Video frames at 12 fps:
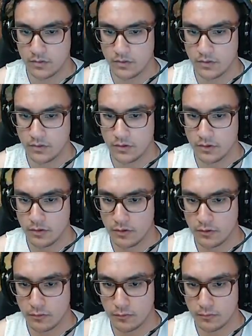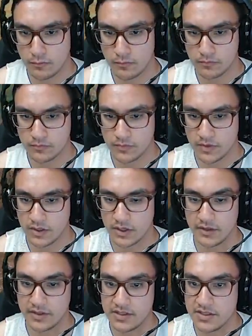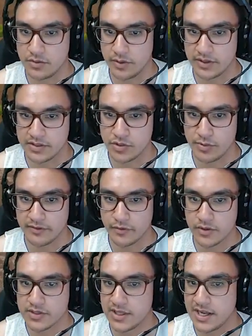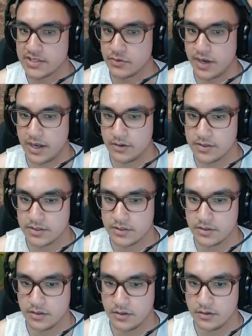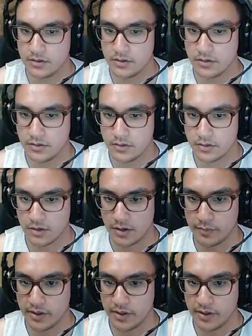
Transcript: figured out for yourself. I'm just here to help, to explain, and